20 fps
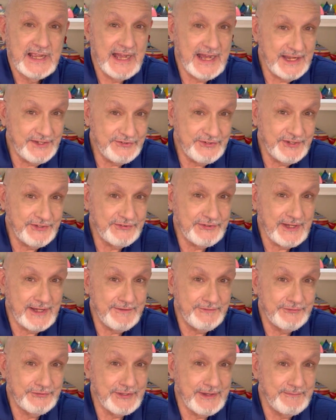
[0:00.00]
conscious
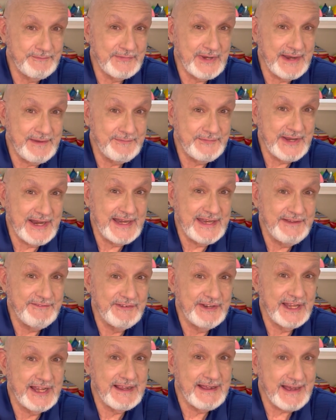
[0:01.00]
of, sometimes not
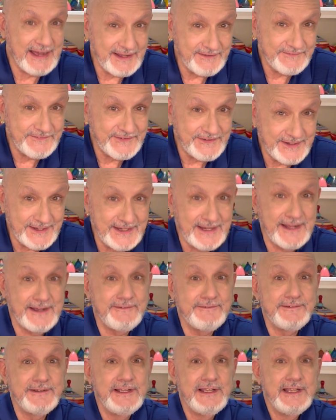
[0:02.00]
even confident
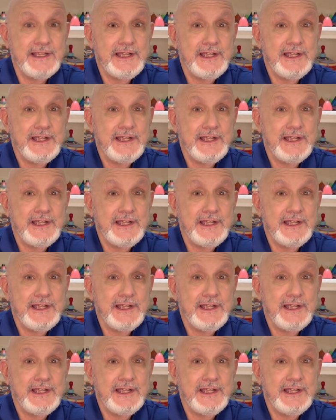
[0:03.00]
of,